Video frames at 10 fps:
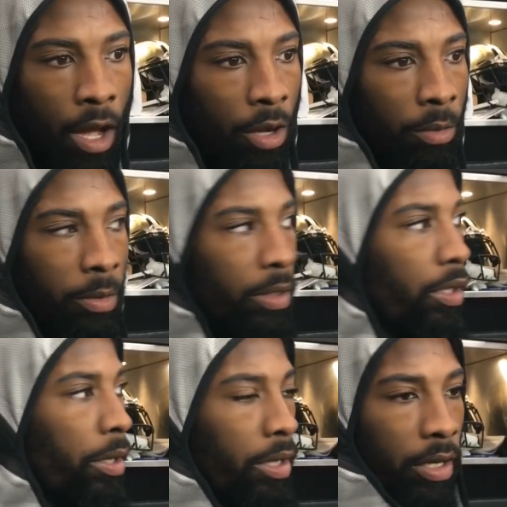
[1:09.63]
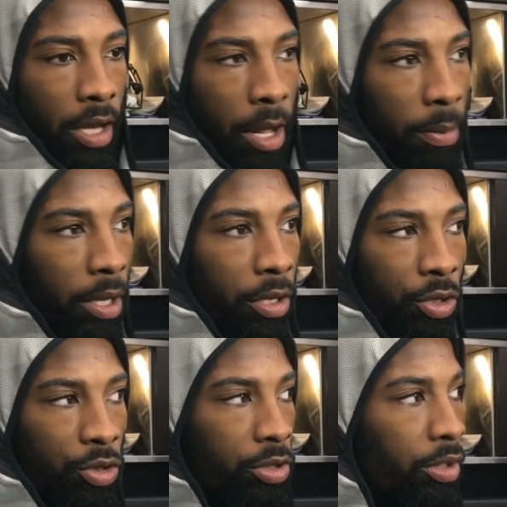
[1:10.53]
They got to play a
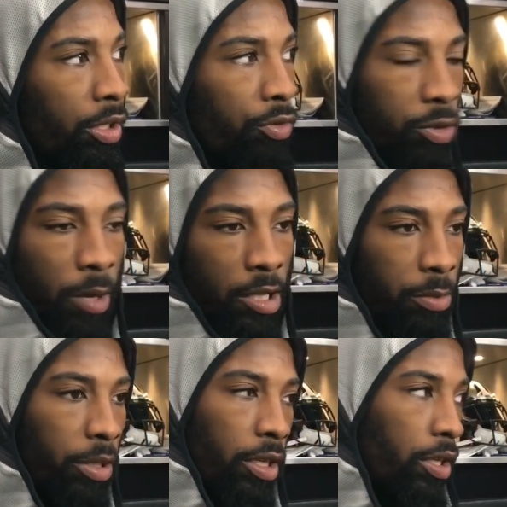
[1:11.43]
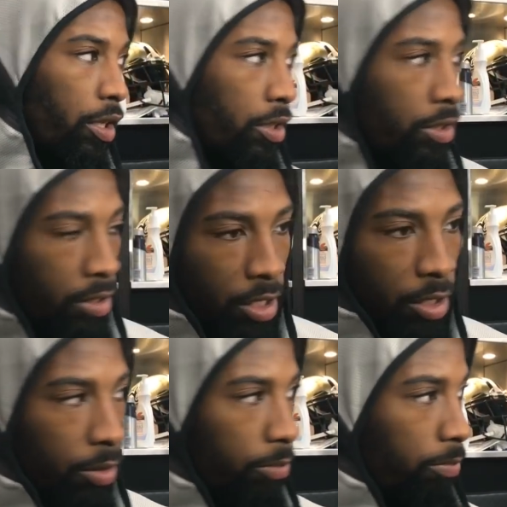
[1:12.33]
huge responsibility in this
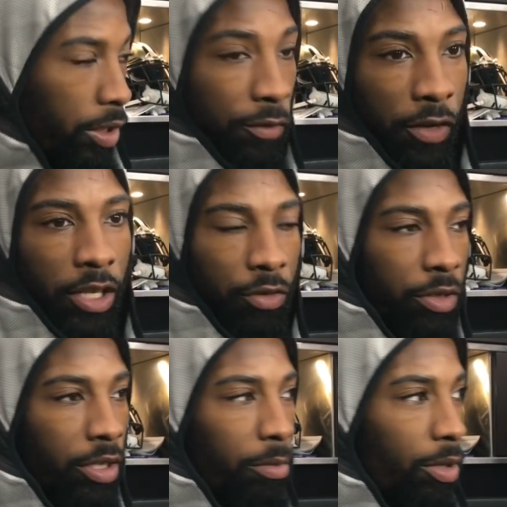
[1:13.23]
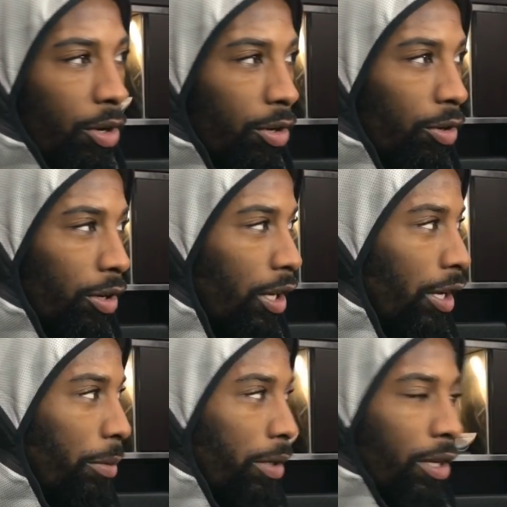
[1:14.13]
victory. I'm going to call it going
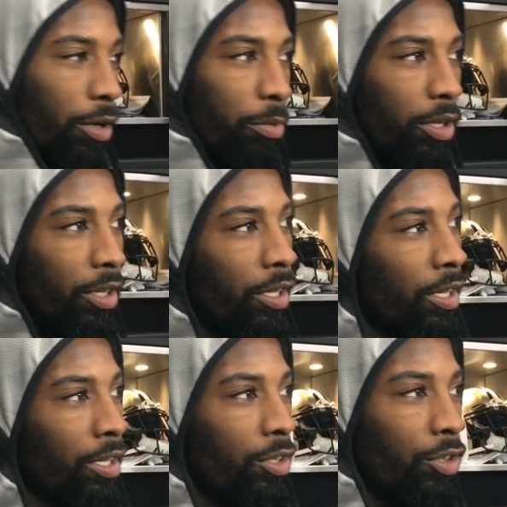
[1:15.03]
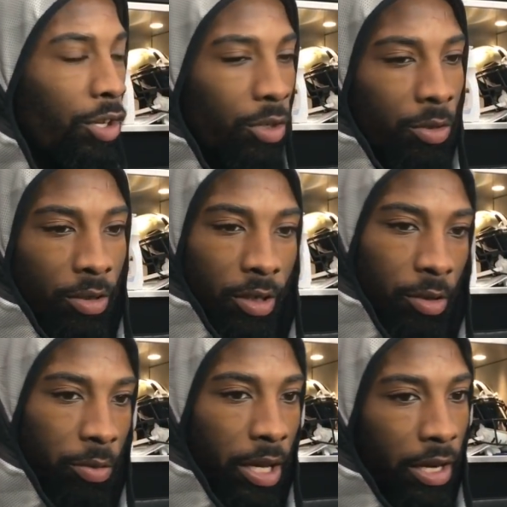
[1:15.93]
clamming now, but
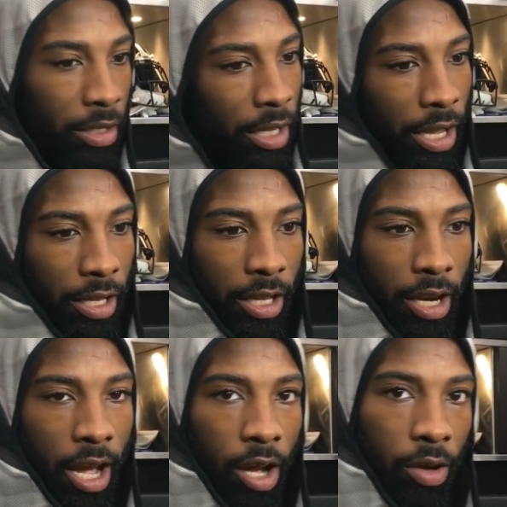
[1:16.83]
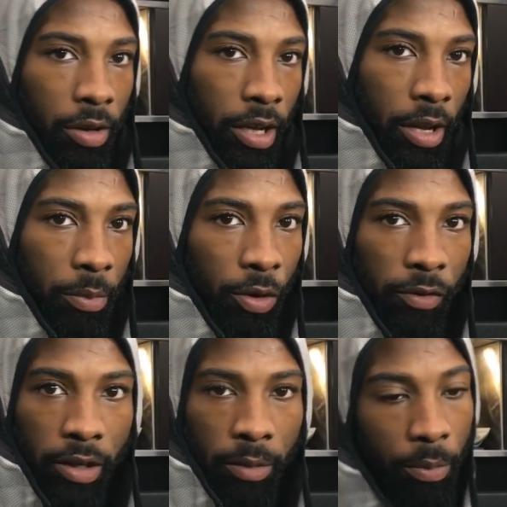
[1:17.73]
they got to get loud. They got to
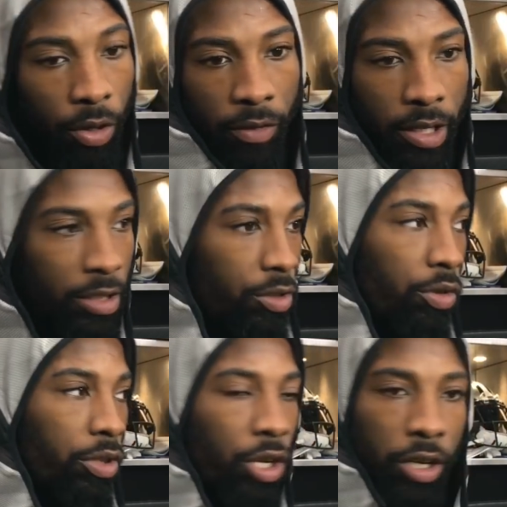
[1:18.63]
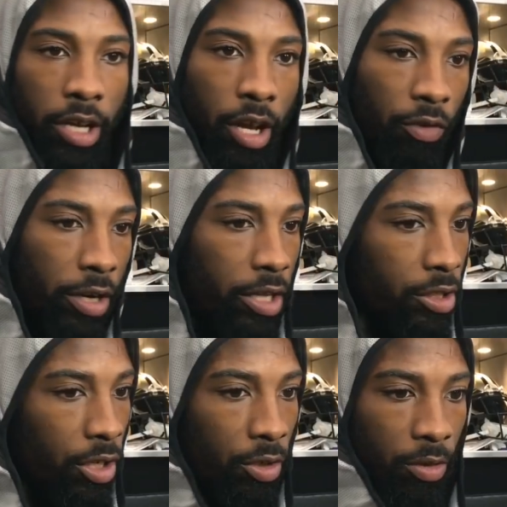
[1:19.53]
motivate us on third down, red
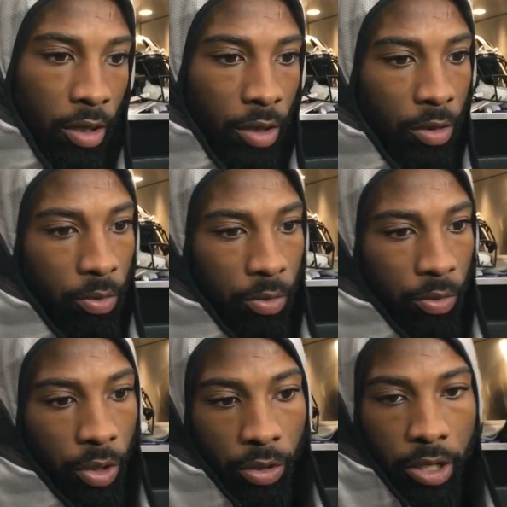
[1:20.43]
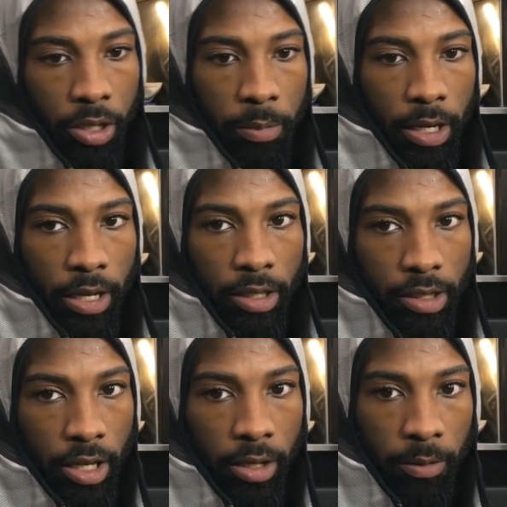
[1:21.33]
zone. We're going to need them a lot
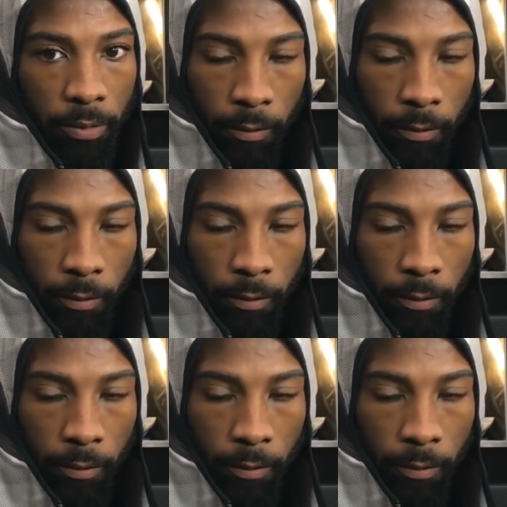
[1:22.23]
this game.